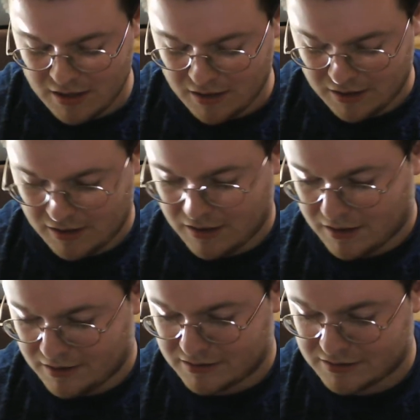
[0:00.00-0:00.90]

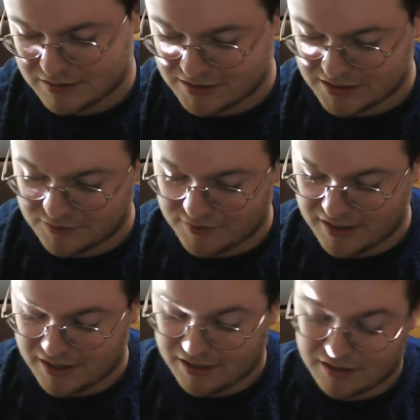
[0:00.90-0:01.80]
Let's see, we
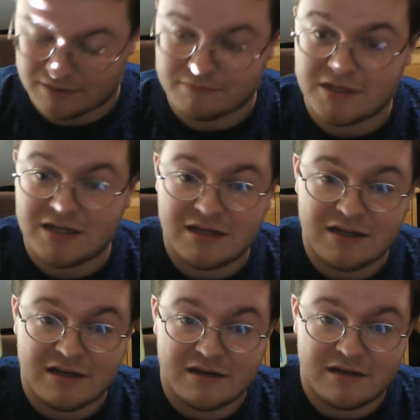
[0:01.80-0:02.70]
got
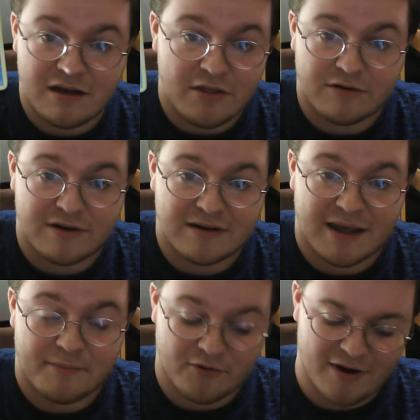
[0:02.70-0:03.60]
another
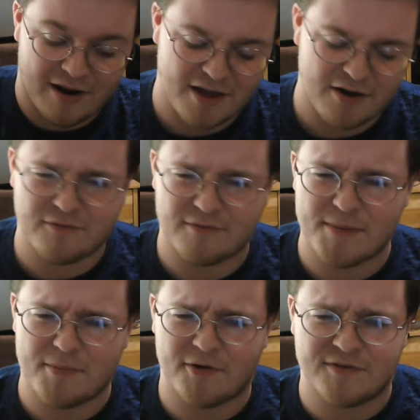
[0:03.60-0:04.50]
type of Krabby. I don't
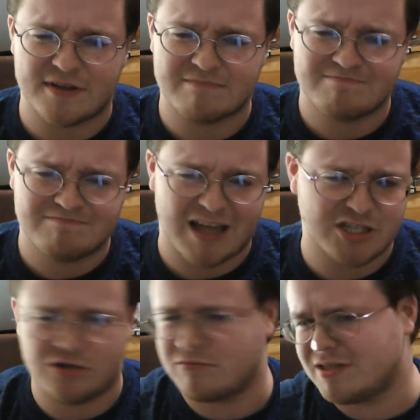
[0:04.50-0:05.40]
remember if I
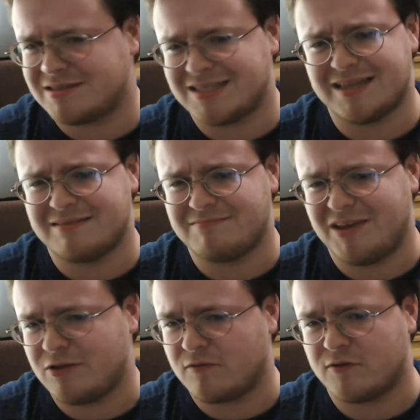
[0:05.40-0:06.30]
showed this in
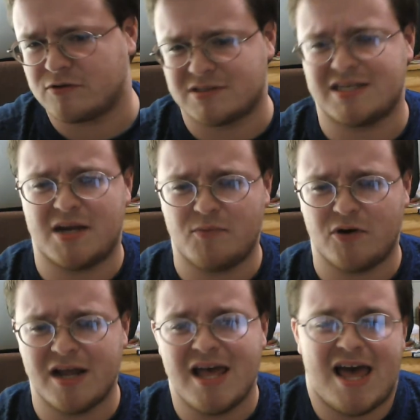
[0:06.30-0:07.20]
either the first or second
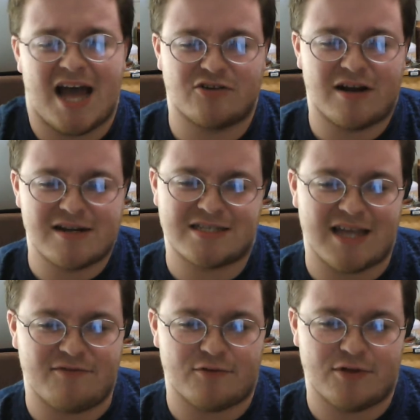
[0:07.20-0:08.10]
one. I tried to
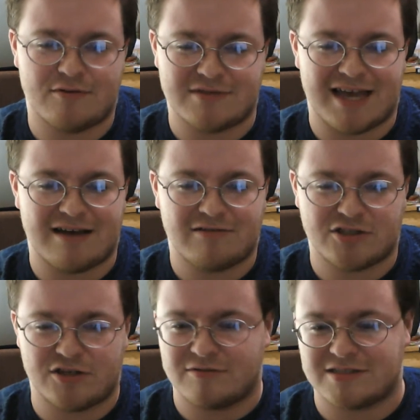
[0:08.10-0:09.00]
cipher those out
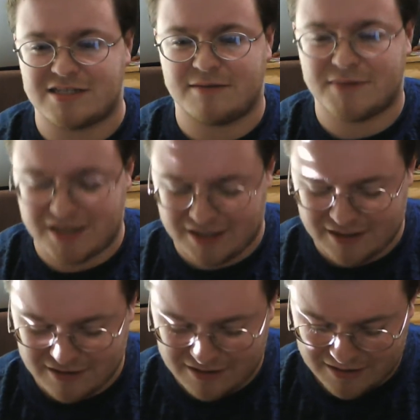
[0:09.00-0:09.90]
so you don't see them
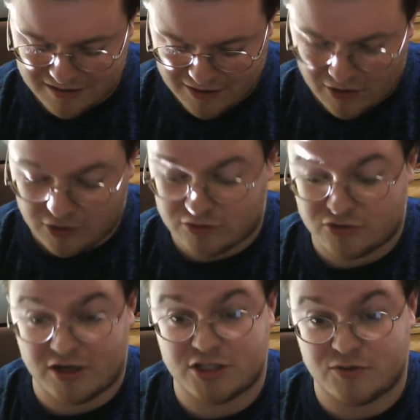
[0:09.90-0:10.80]
again. Also
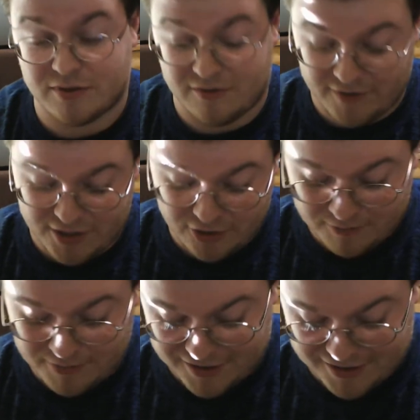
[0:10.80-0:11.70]
try to shorten the video,
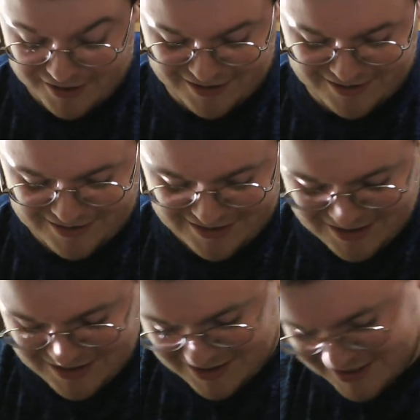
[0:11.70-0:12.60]
but
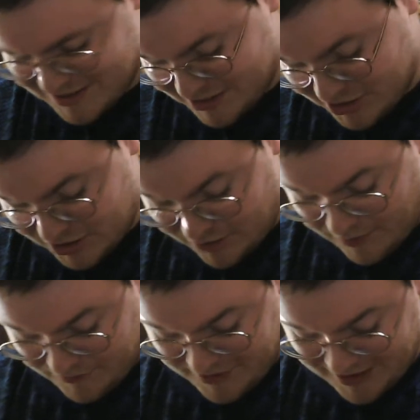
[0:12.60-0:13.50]
show you
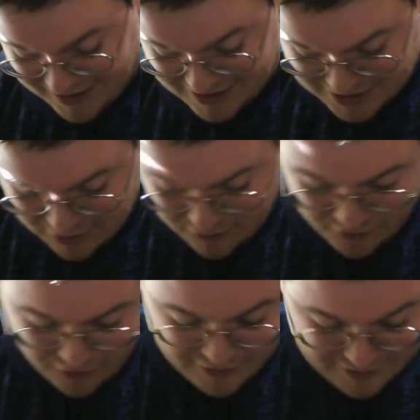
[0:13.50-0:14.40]
what we got so
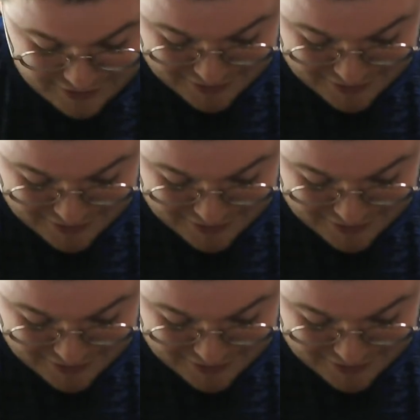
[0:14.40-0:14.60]
far.